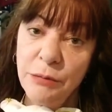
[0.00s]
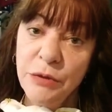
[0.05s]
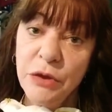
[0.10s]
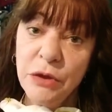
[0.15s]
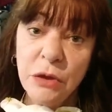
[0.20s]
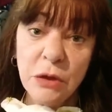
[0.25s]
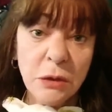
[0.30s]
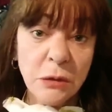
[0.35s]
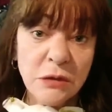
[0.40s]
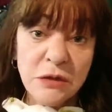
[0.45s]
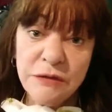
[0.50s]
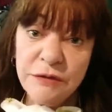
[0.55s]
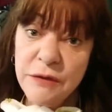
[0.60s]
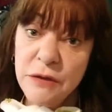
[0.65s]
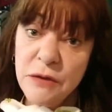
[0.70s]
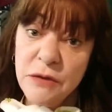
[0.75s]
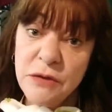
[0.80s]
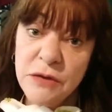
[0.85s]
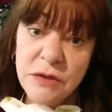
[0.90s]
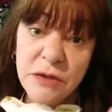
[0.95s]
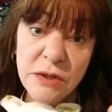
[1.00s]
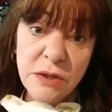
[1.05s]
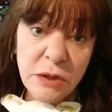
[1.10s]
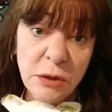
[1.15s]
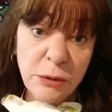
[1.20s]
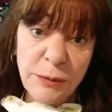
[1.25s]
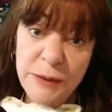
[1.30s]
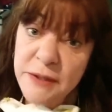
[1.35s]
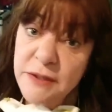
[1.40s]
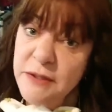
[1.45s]
you can always use
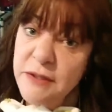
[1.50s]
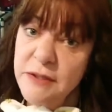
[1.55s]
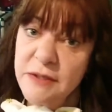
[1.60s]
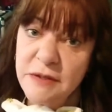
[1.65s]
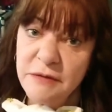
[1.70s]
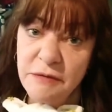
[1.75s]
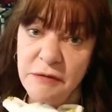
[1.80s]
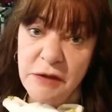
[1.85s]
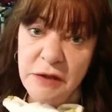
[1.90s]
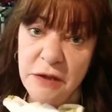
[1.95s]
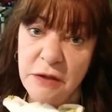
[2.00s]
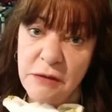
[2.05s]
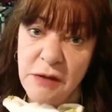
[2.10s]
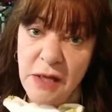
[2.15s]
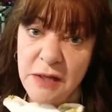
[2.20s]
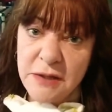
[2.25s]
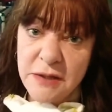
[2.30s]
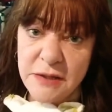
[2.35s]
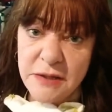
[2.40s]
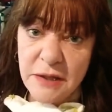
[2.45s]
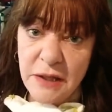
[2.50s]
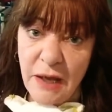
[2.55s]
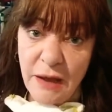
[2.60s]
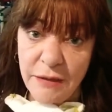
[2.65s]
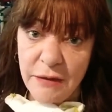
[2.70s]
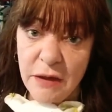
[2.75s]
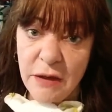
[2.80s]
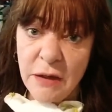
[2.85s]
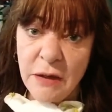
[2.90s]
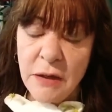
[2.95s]
2 pieces of clear glass
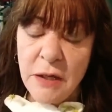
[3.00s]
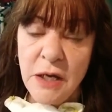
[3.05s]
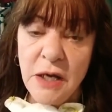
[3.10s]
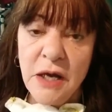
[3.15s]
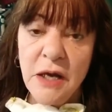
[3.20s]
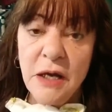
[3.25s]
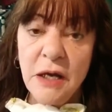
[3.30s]
together.